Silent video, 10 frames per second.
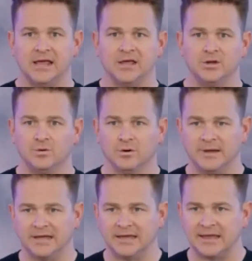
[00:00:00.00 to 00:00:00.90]
you are
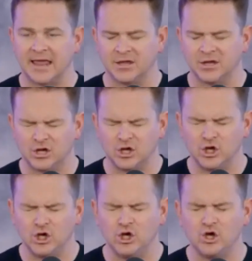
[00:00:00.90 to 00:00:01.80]
making a
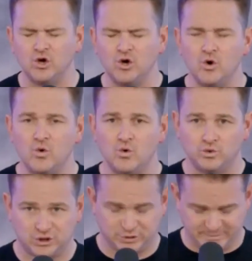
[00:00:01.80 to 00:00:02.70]

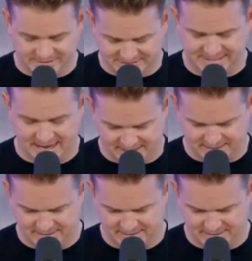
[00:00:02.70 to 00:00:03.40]
huge mistake.